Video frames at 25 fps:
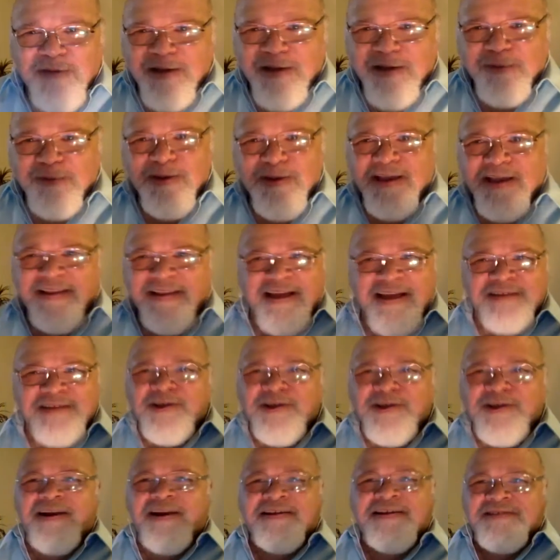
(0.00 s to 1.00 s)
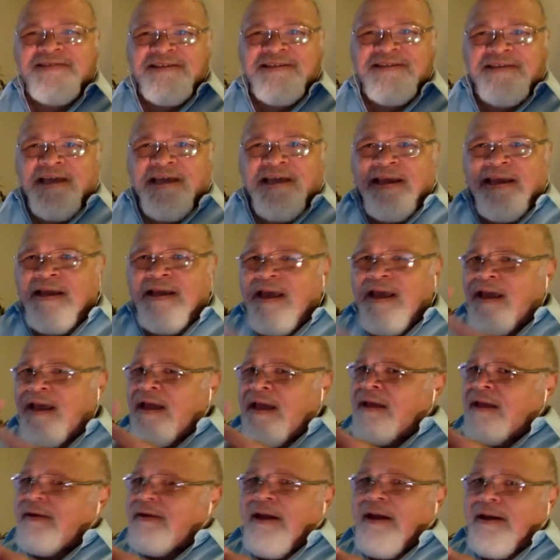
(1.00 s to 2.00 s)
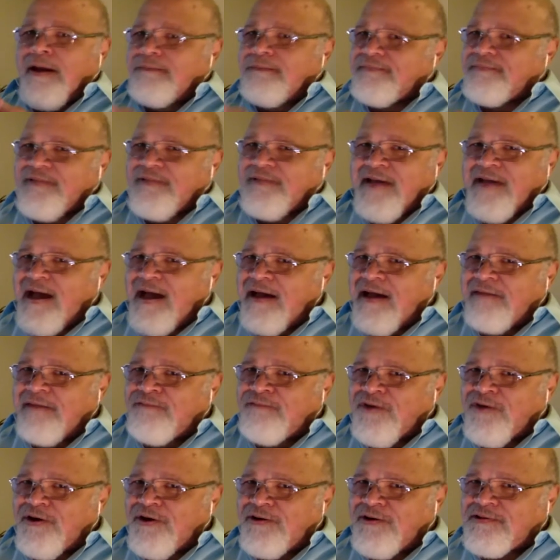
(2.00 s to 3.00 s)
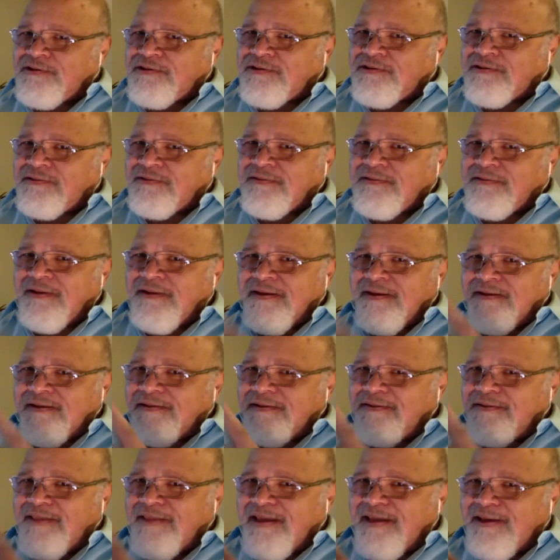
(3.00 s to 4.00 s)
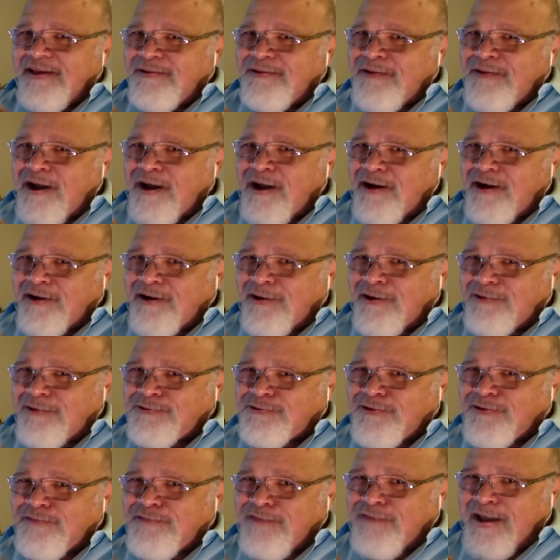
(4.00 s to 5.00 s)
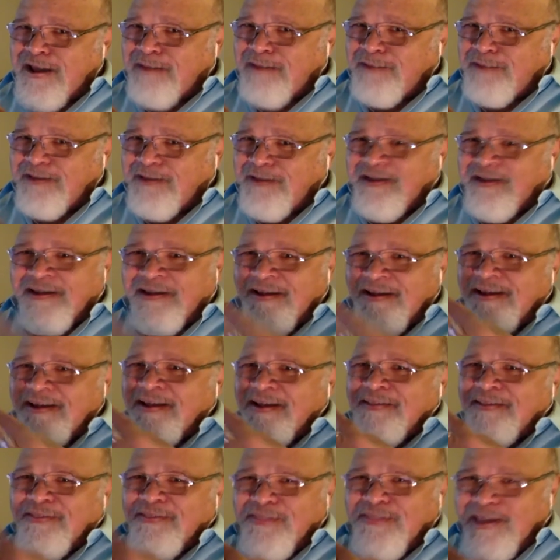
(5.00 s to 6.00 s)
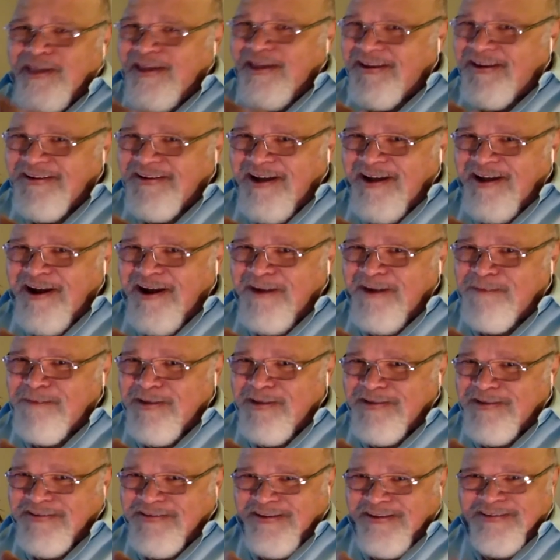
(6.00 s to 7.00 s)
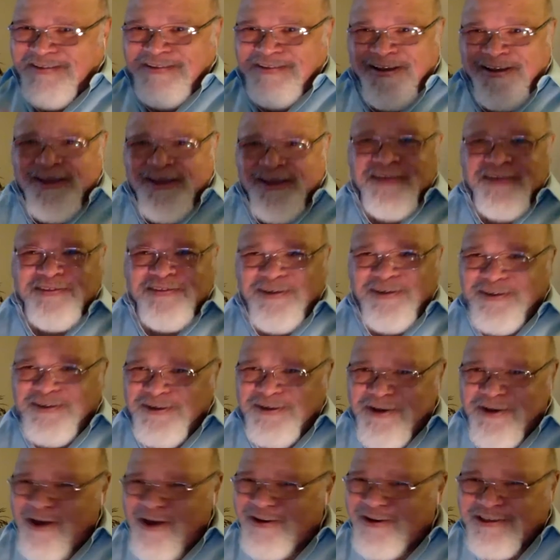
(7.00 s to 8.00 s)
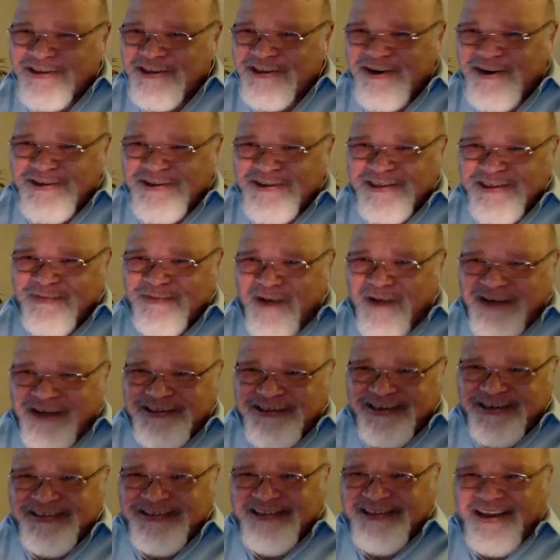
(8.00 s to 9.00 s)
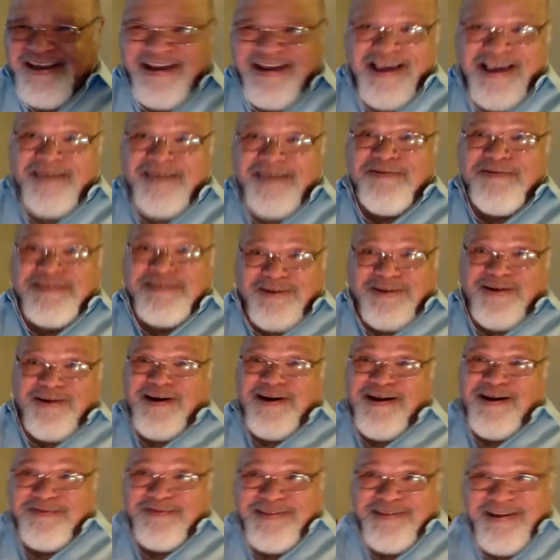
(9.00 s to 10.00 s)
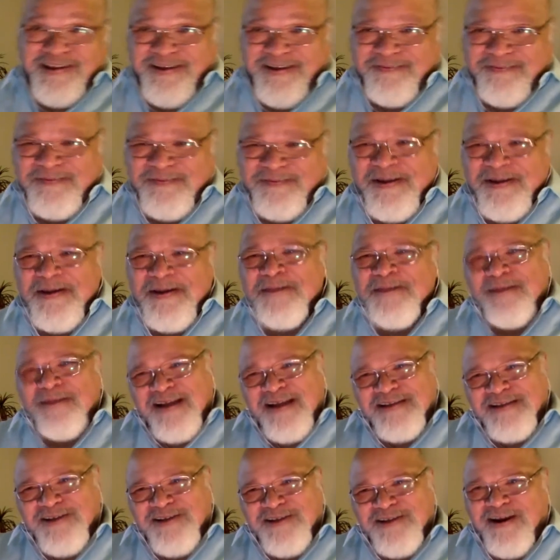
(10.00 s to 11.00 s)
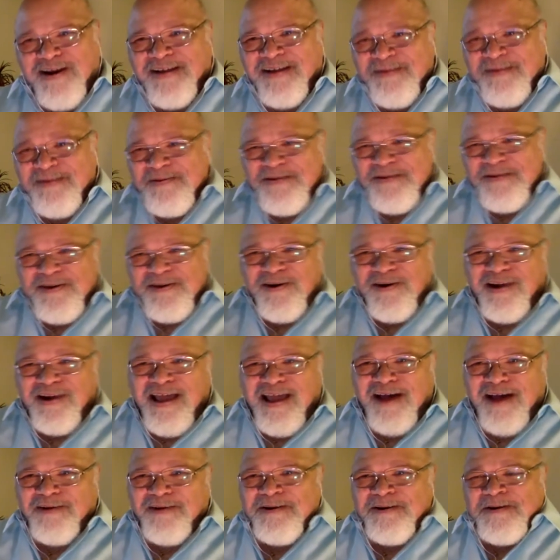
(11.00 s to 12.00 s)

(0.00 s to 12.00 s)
away. They taught us to say, no, God first, then our culture and family, then our business. So the church is watching and saying, hey, what's going on with him? But that's all right. You're allowed.